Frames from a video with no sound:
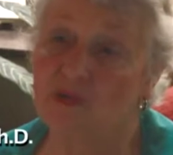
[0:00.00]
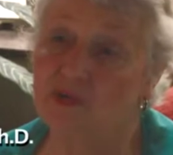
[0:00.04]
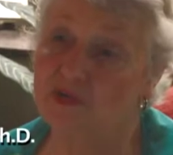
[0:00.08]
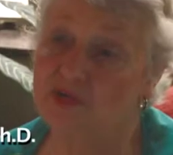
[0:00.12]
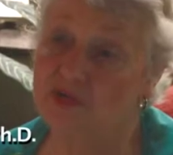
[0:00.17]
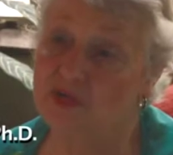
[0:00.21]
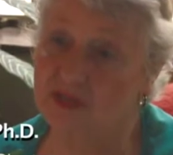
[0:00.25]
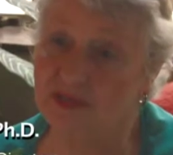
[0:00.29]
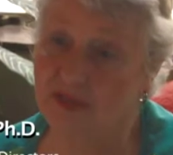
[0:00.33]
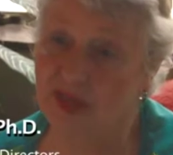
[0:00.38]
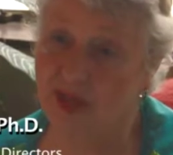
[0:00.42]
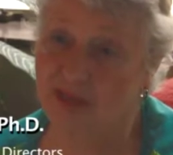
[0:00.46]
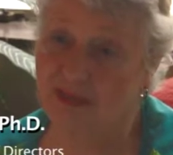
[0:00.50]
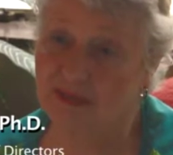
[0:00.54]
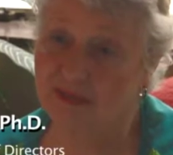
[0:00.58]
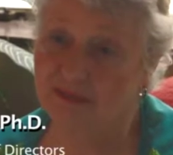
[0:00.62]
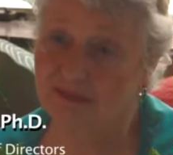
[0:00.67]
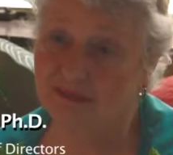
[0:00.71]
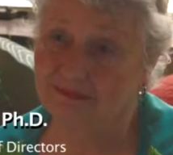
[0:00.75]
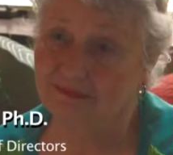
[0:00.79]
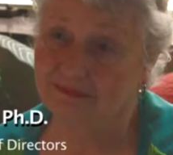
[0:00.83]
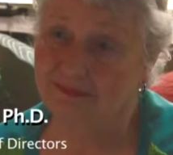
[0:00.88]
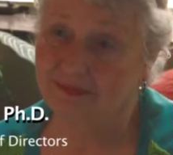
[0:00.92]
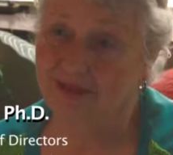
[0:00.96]
her son.
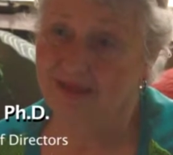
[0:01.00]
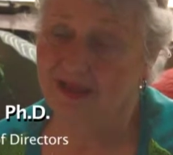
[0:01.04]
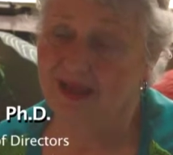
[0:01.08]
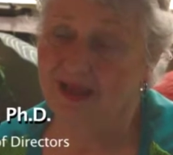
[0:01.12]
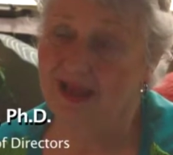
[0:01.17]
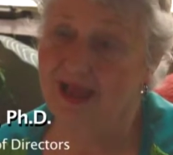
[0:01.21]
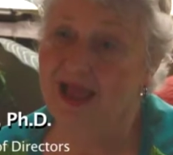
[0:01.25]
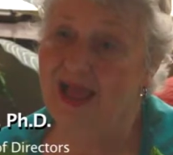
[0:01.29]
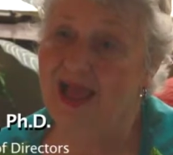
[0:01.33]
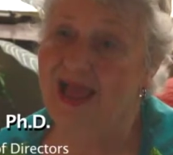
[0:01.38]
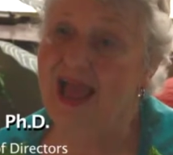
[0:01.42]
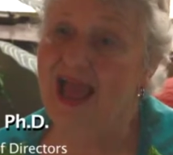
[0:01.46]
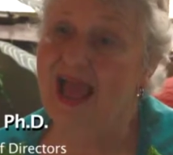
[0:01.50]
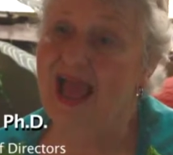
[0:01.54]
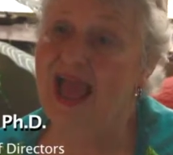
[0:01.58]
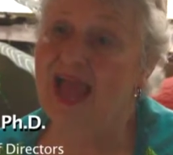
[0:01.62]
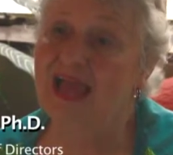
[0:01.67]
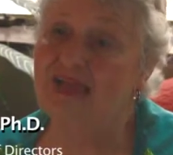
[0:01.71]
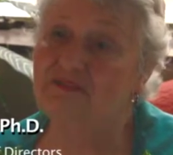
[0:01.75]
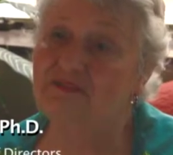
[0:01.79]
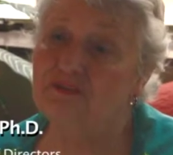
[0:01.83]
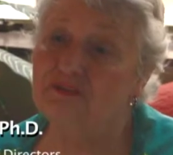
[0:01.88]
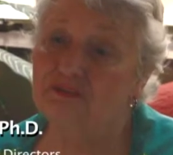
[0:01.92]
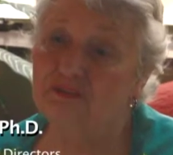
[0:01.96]

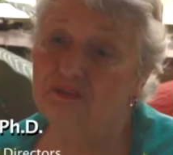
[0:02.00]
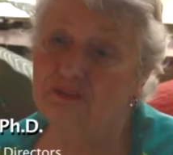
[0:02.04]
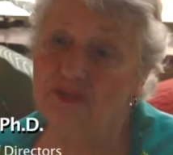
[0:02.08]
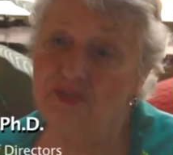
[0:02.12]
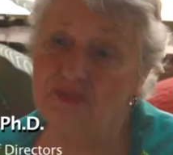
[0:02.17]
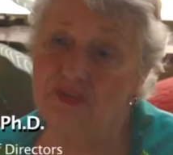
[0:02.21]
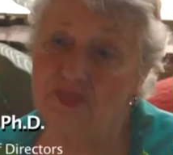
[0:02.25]
And through